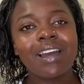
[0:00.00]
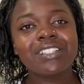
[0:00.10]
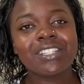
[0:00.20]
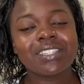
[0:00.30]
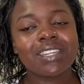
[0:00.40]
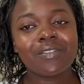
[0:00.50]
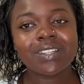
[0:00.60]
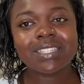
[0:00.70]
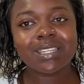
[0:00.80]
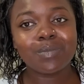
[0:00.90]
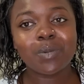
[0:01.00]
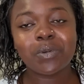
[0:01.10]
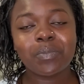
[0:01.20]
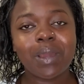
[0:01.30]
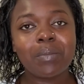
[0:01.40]
she's never seen me
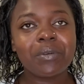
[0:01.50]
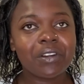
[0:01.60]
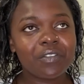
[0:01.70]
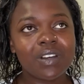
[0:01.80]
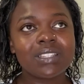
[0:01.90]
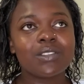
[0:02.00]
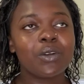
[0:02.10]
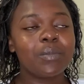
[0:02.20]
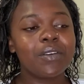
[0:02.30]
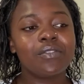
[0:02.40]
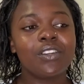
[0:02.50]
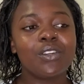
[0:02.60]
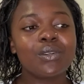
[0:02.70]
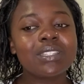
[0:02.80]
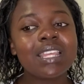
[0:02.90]
prepare breakfast on my
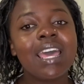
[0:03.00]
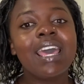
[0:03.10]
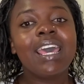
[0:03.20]
videos.